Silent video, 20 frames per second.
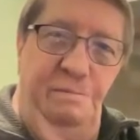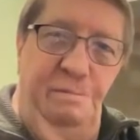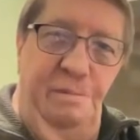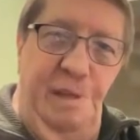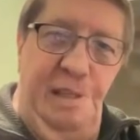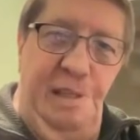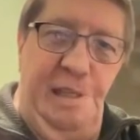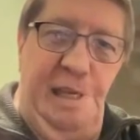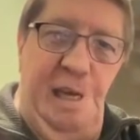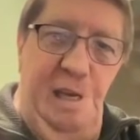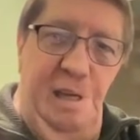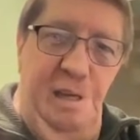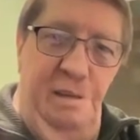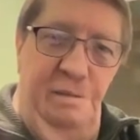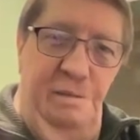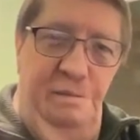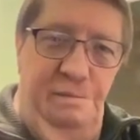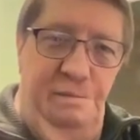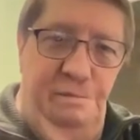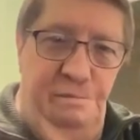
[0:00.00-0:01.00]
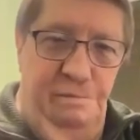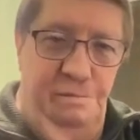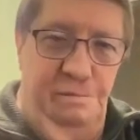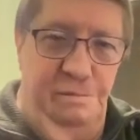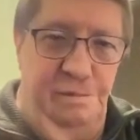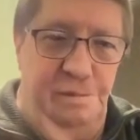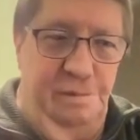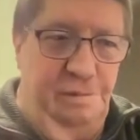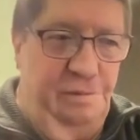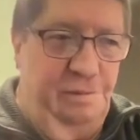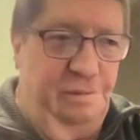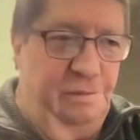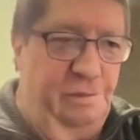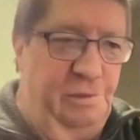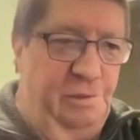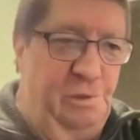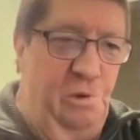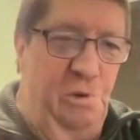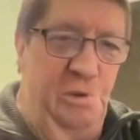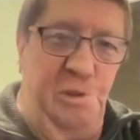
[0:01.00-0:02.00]
that
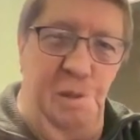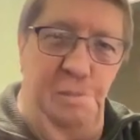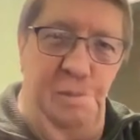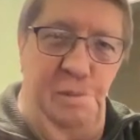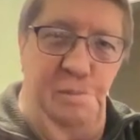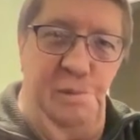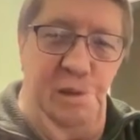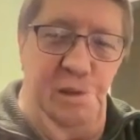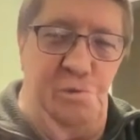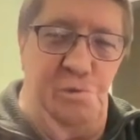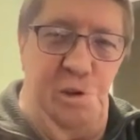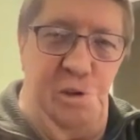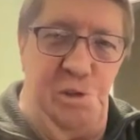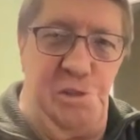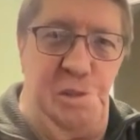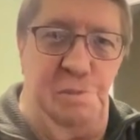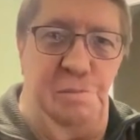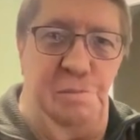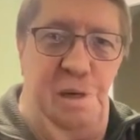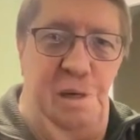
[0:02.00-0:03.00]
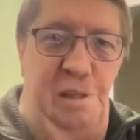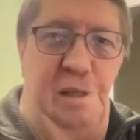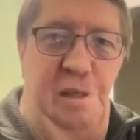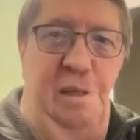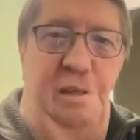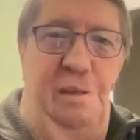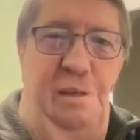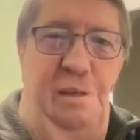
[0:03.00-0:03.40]
throws up a big question mark.